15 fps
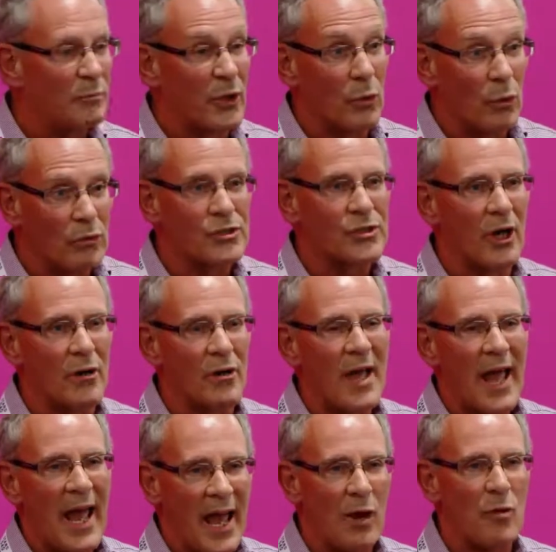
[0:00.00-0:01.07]
but also
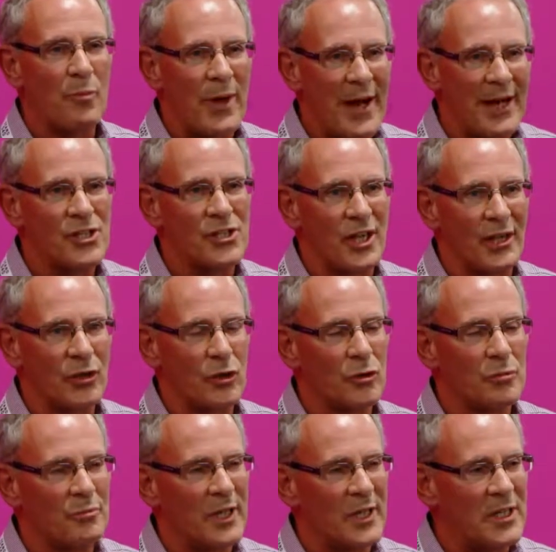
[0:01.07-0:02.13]
how packaging
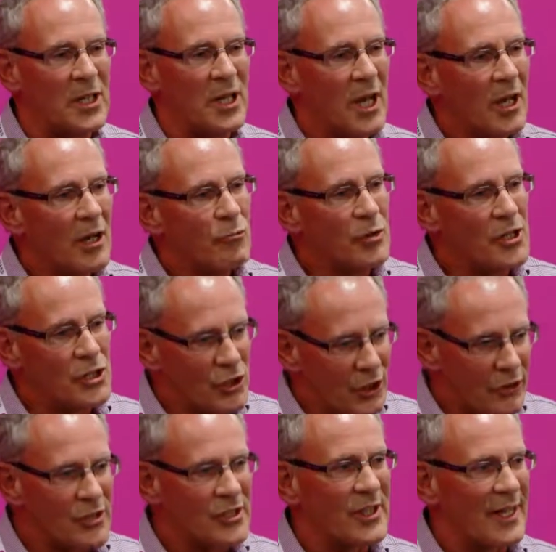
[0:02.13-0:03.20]
could be
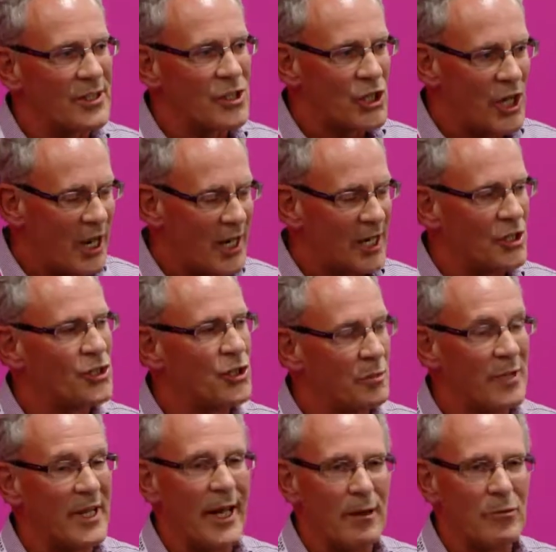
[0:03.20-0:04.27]
reduced and changed to
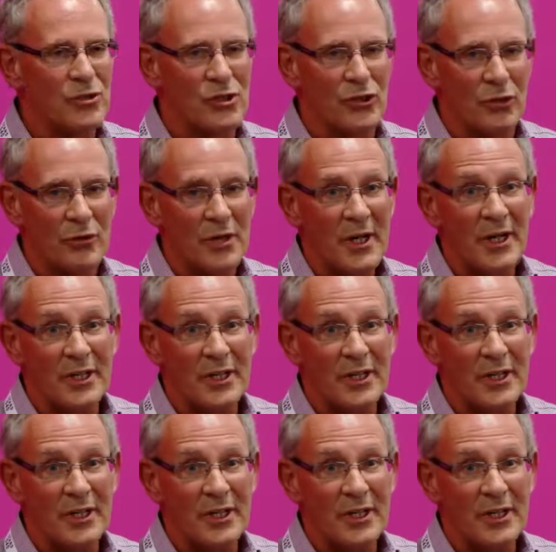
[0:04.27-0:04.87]
be able to